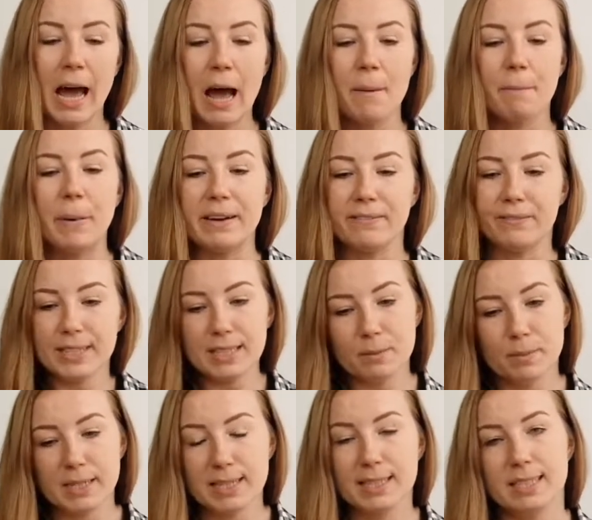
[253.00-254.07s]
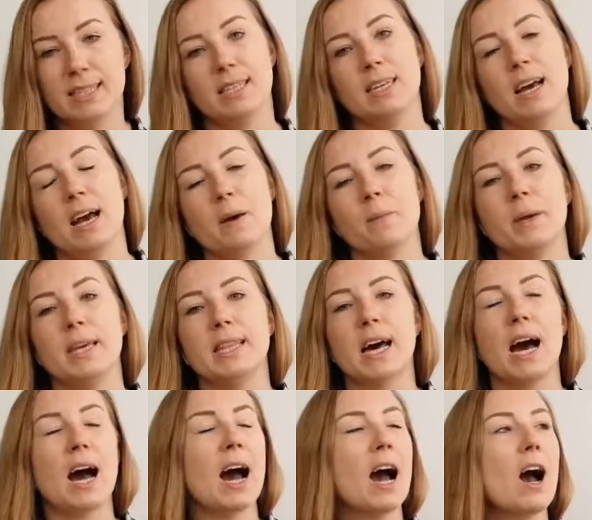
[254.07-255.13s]
By visibility, I mean
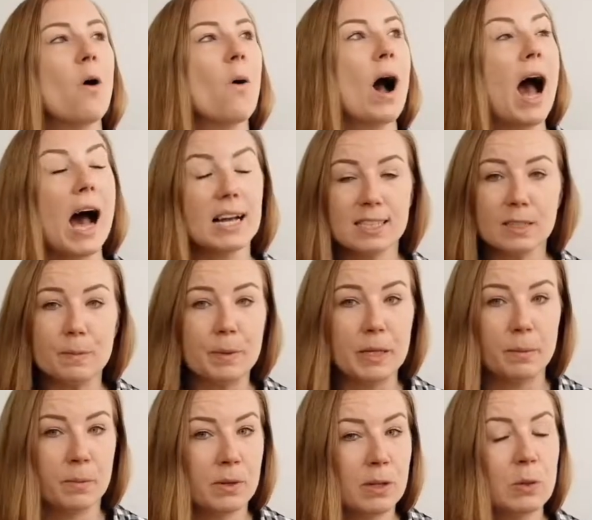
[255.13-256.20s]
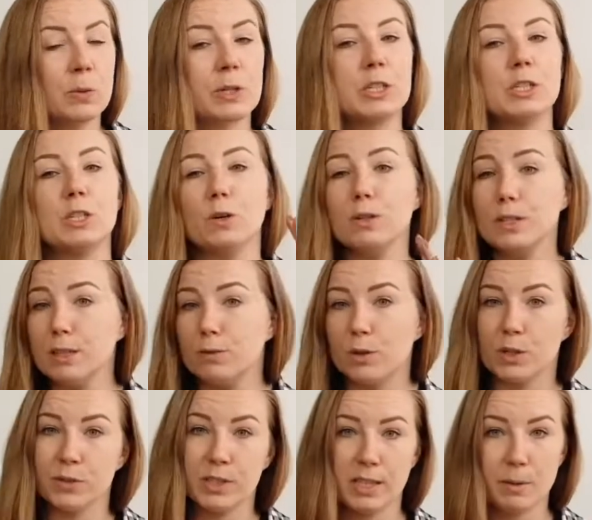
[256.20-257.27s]
how other people who are not
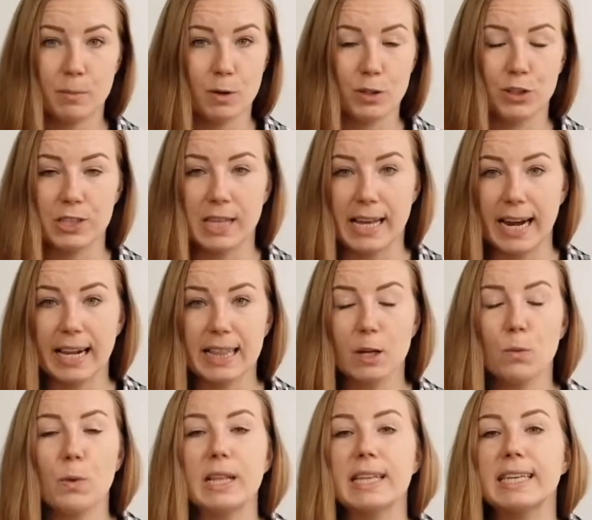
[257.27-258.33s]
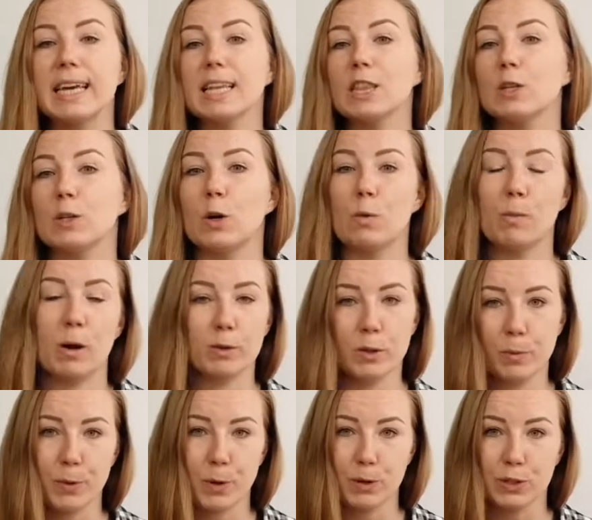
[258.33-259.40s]
involved in the project directly will get to know about your
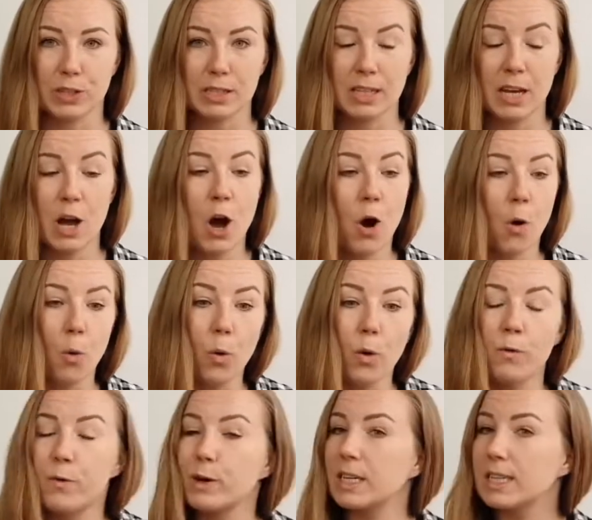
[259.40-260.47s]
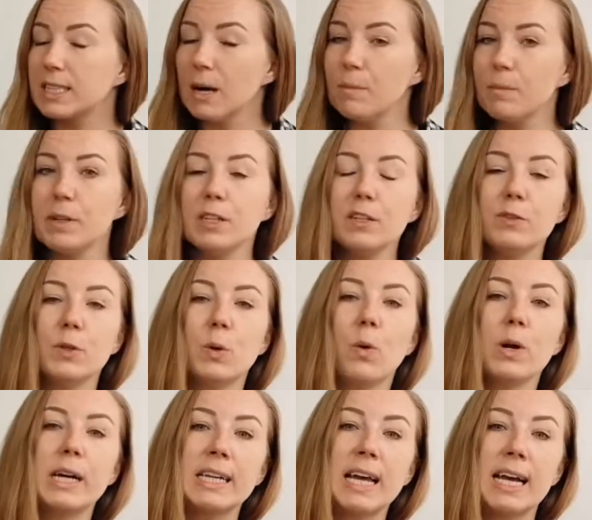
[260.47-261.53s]
project. Or, for example, if you
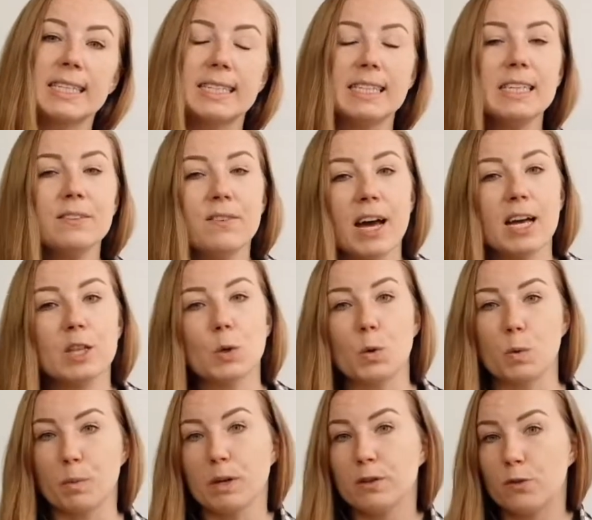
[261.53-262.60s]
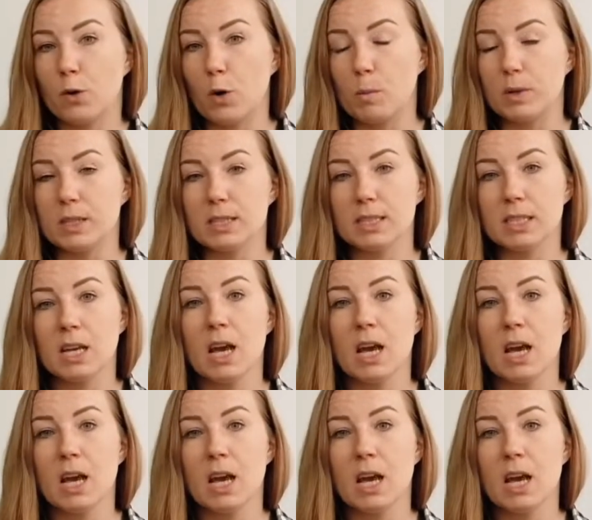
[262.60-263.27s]
organize event or performance,